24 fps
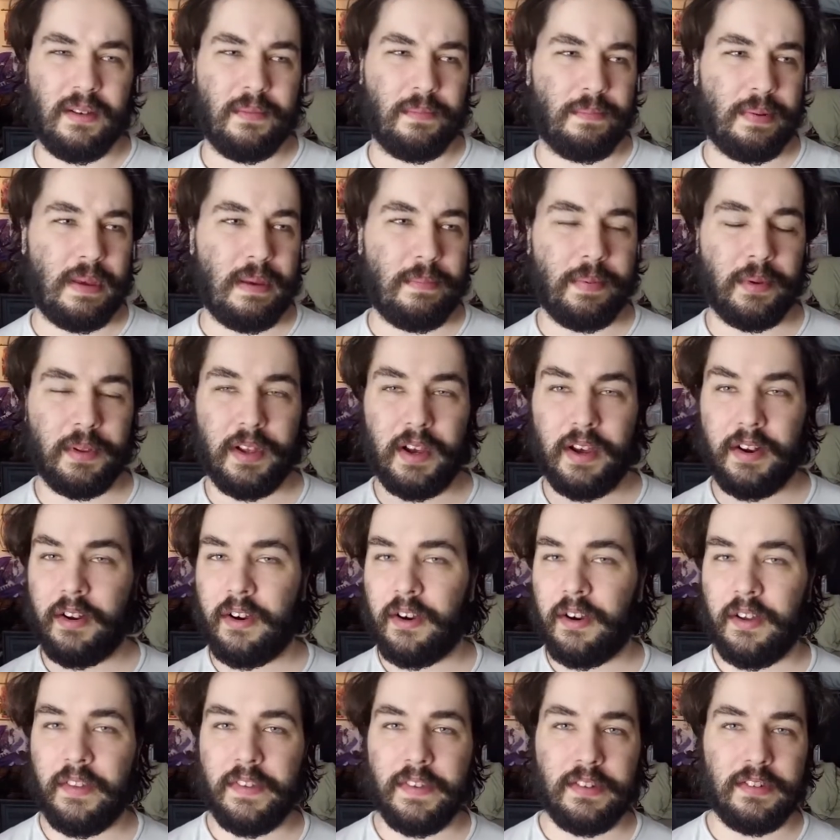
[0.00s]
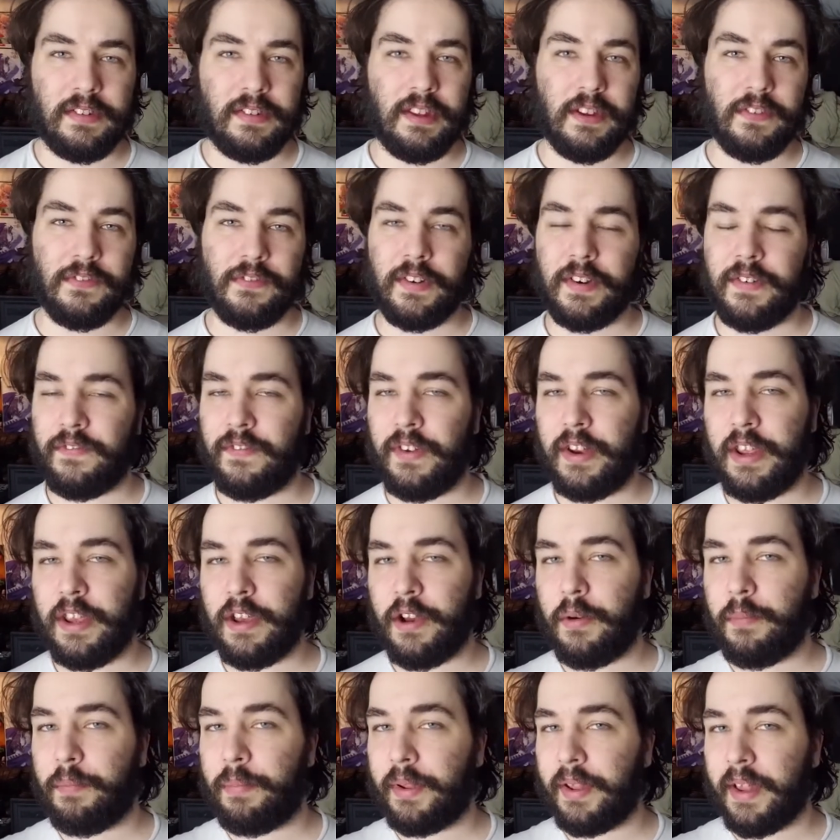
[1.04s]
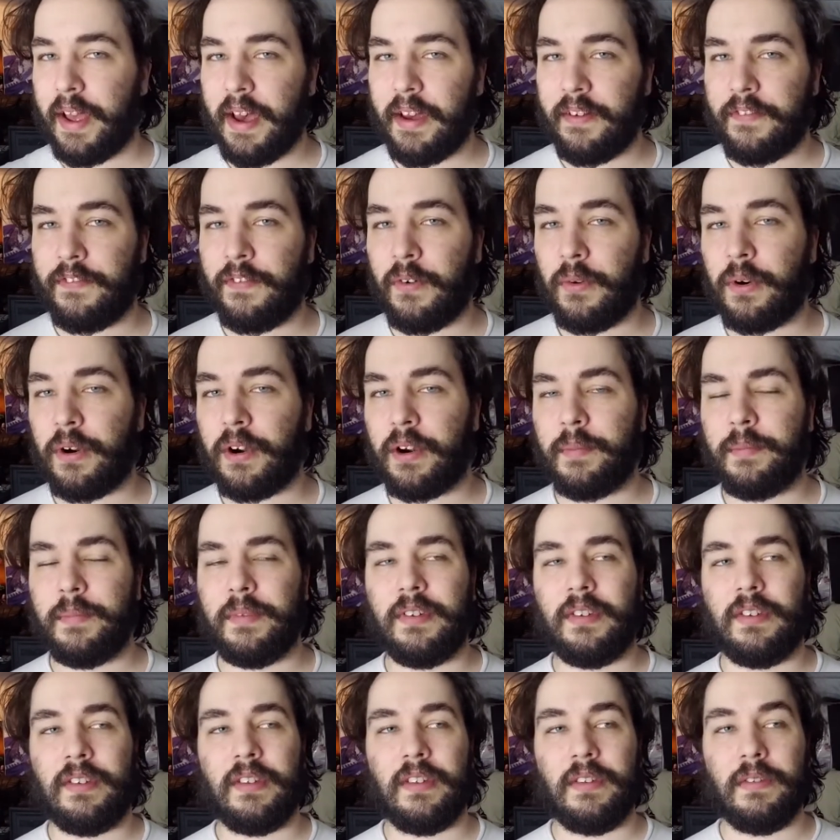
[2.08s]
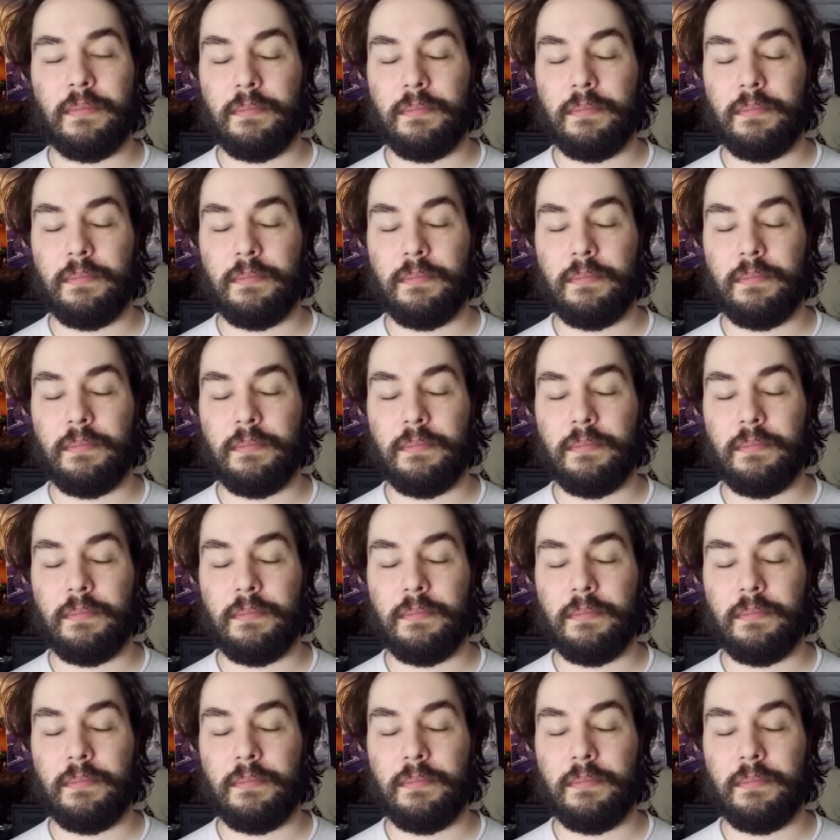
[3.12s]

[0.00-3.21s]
people on all these different video platforms,